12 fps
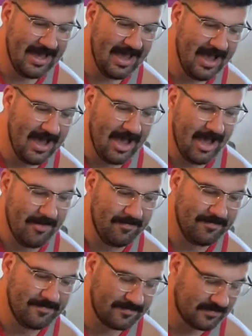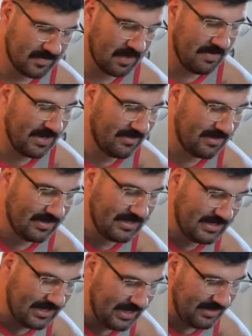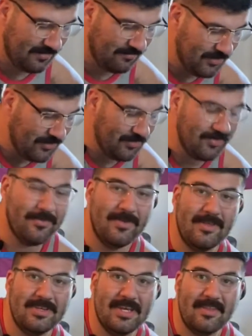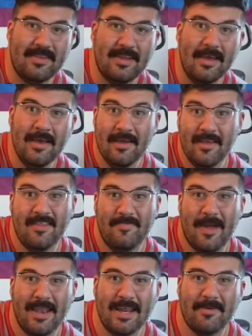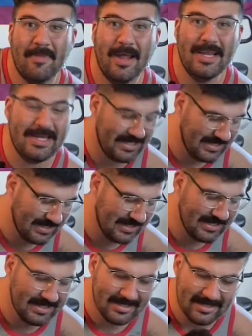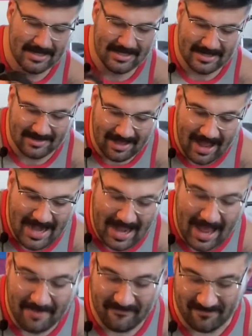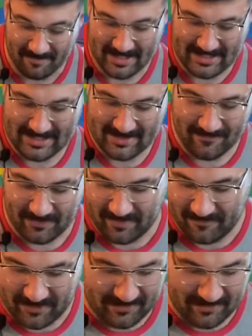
Um, basically, today's mood was just spending money because I had money for the first